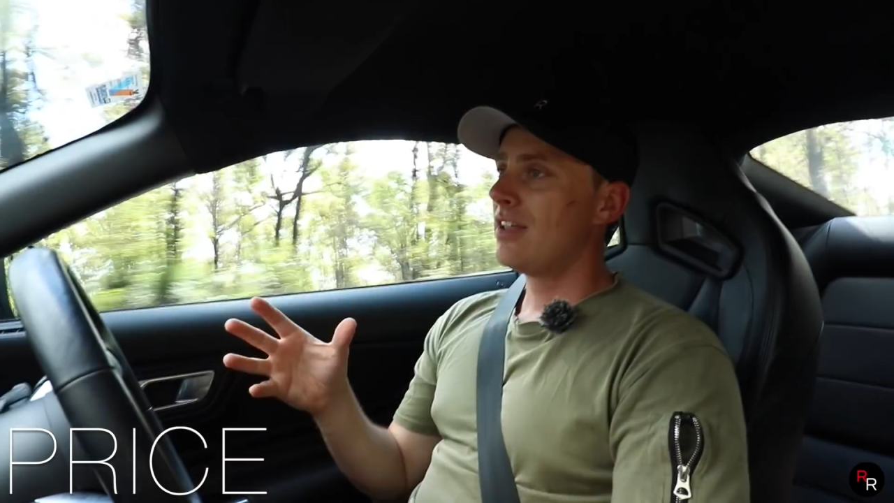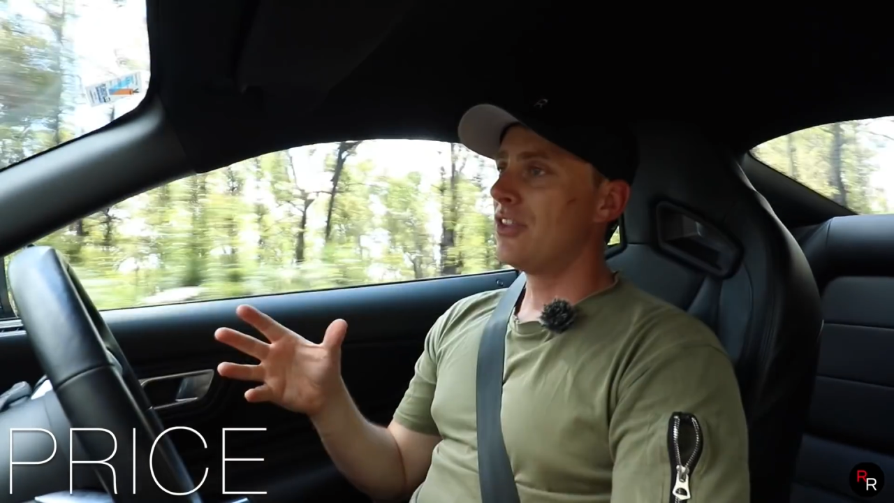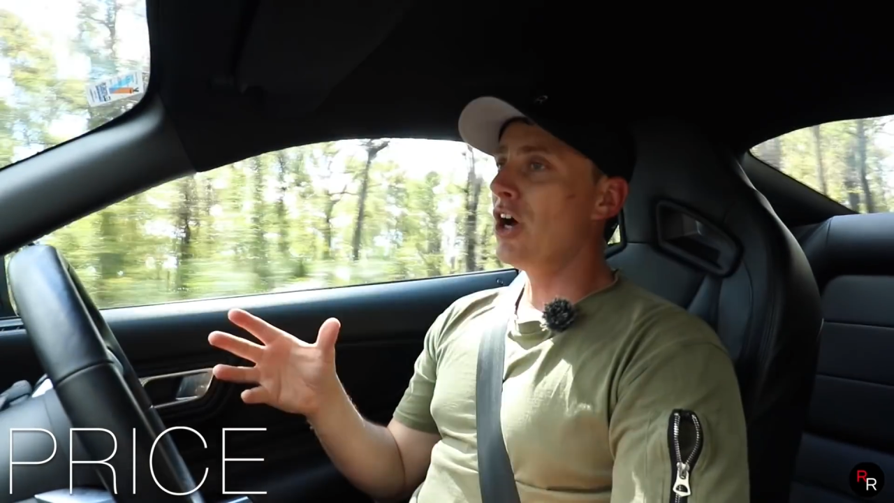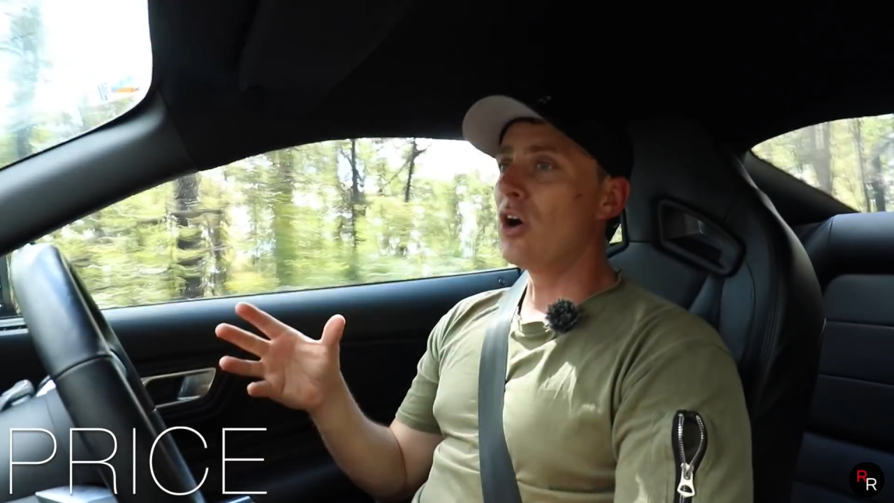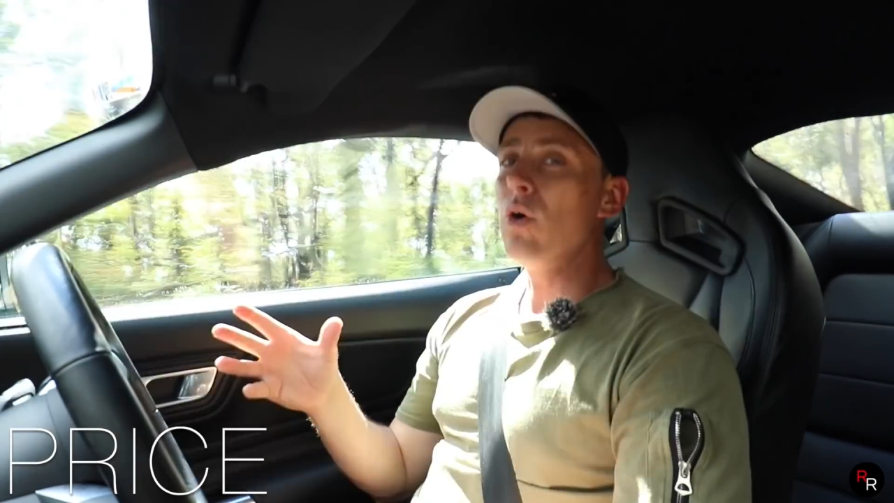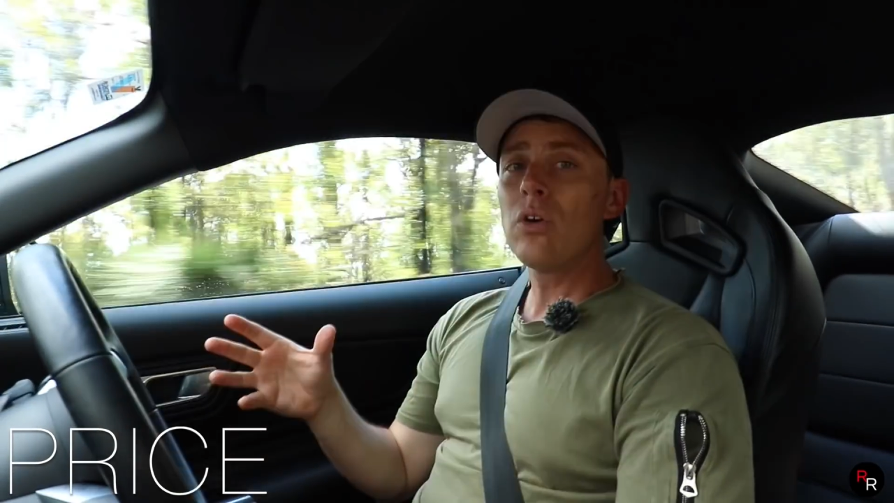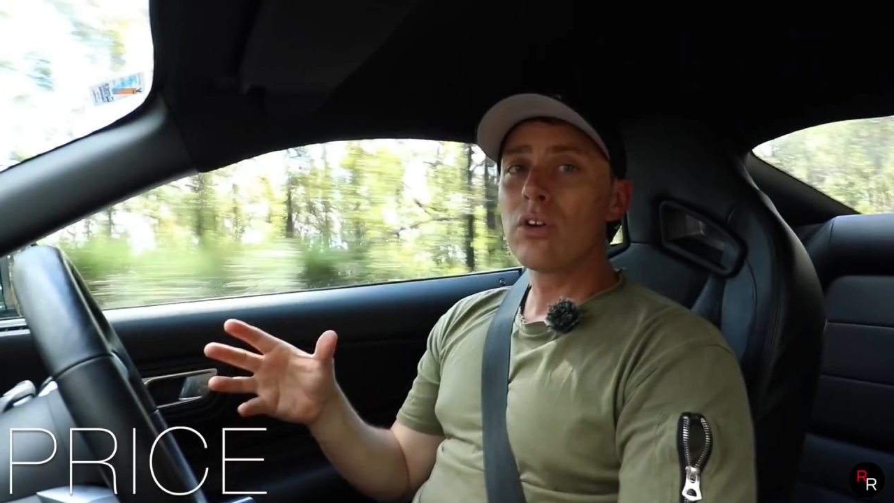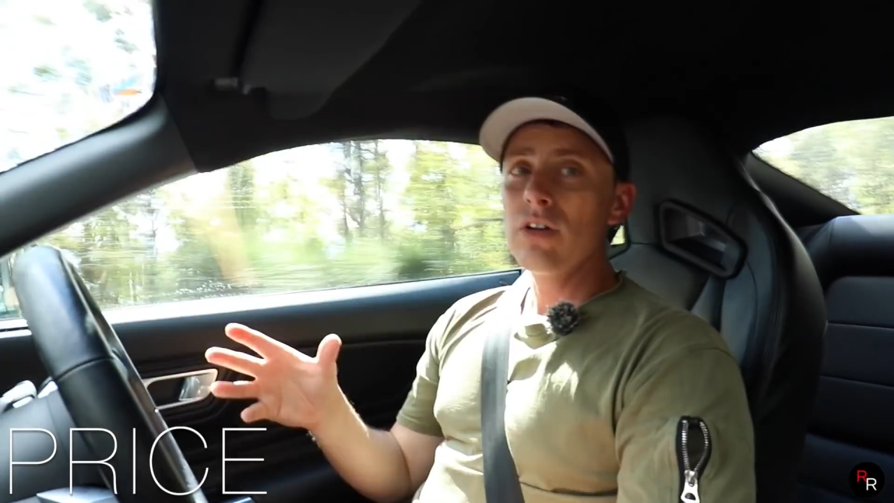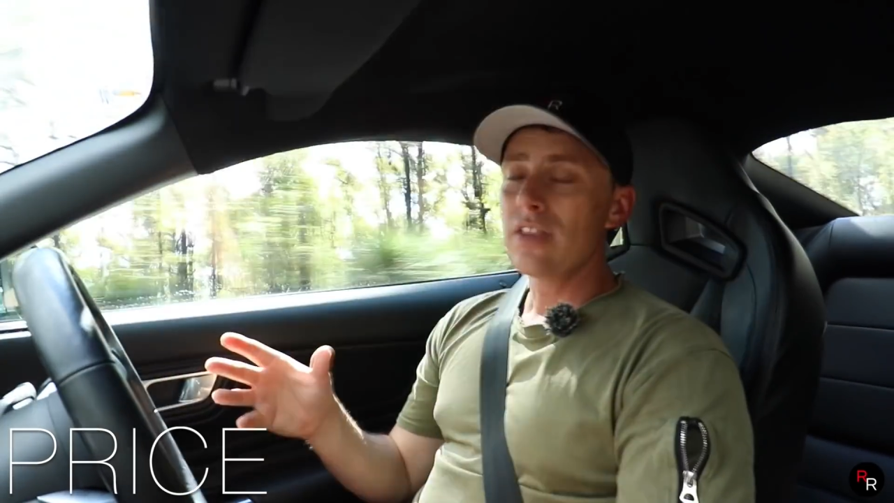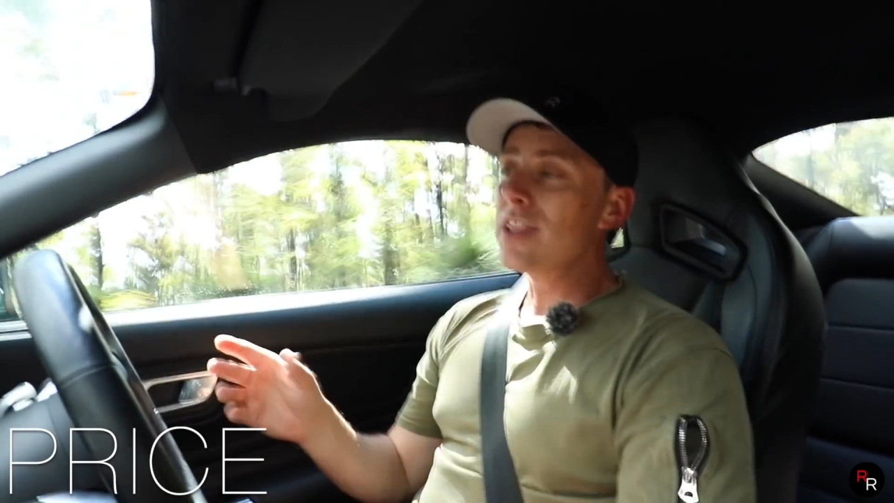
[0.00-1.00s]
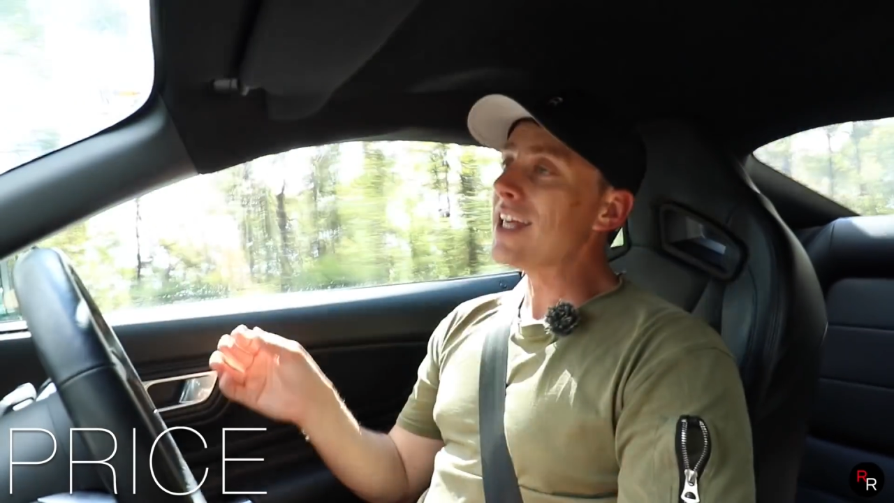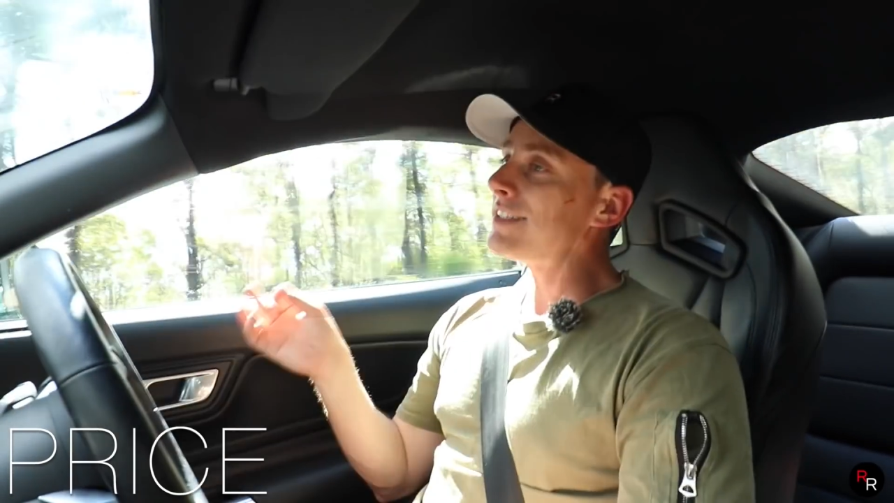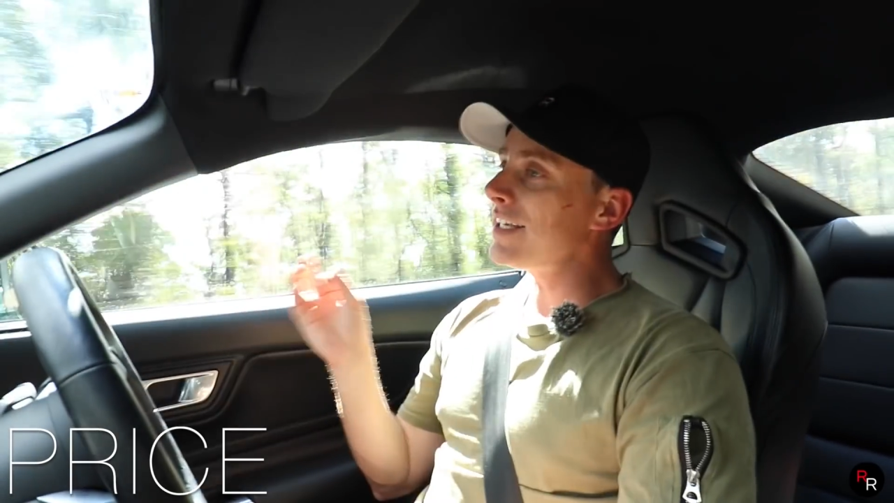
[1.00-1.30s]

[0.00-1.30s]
Though, this